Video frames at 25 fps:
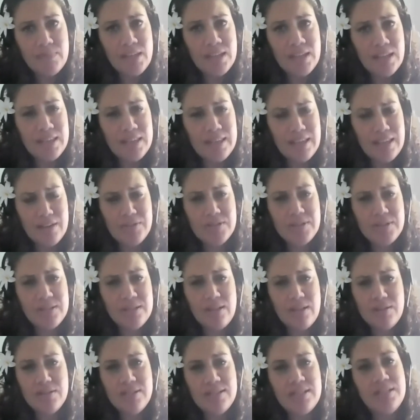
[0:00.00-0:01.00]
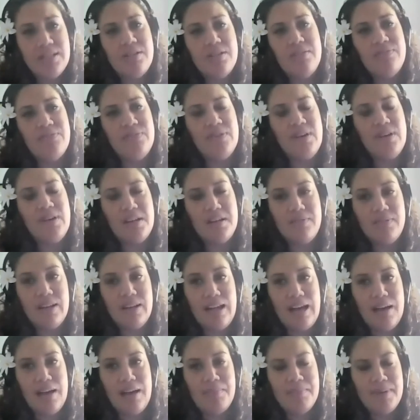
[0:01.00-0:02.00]
And those set off kind of
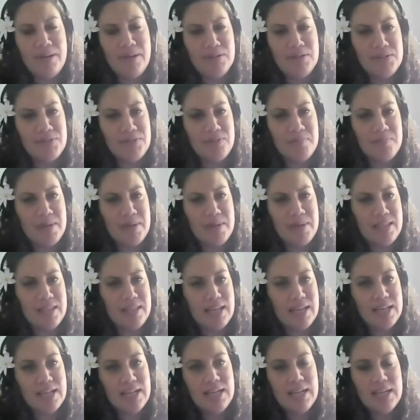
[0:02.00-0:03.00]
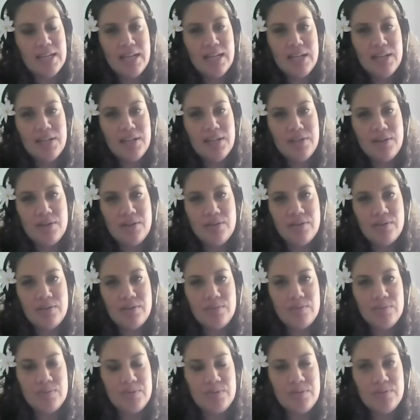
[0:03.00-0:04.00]
alarm bells for me that, you know,
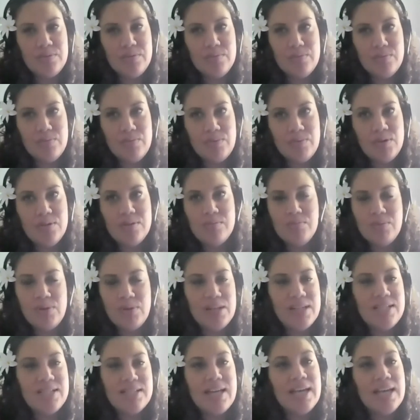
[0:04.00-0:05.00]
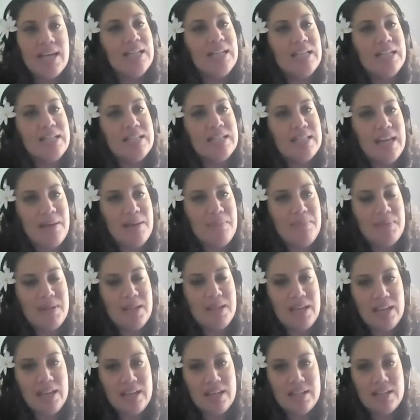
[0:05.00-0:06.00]
what exactly is
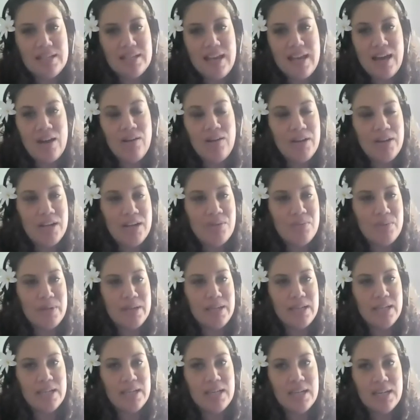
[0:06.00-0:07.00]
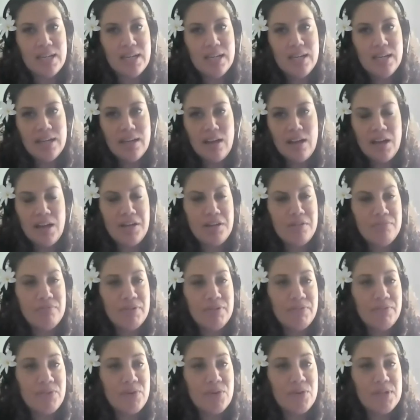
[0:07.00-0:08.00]
happening and how can we kind of
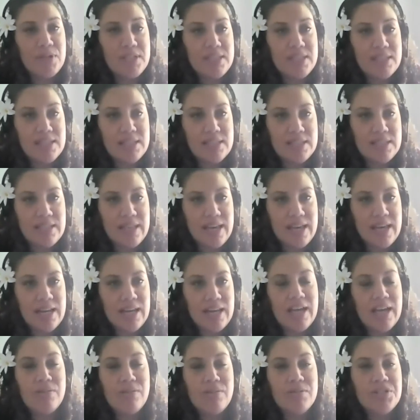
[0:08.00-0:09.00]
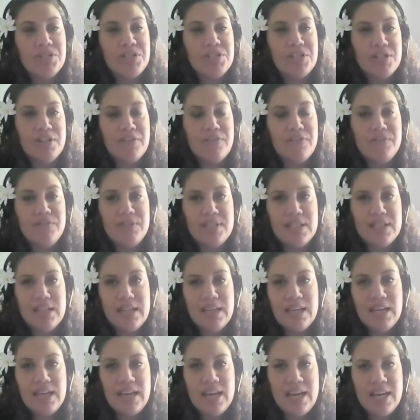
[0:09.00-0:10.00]
reverse that language shift.
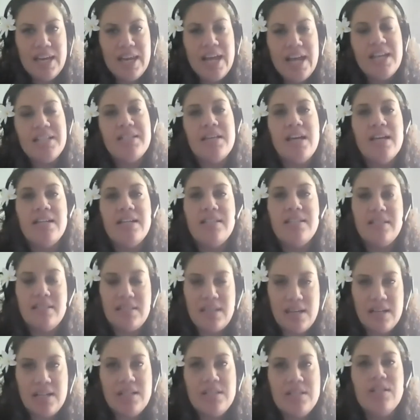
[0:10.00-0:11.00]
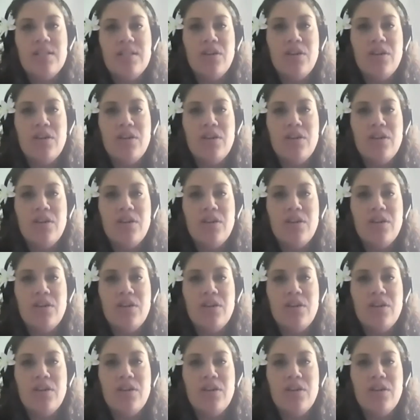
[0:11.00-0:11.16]
And as I started to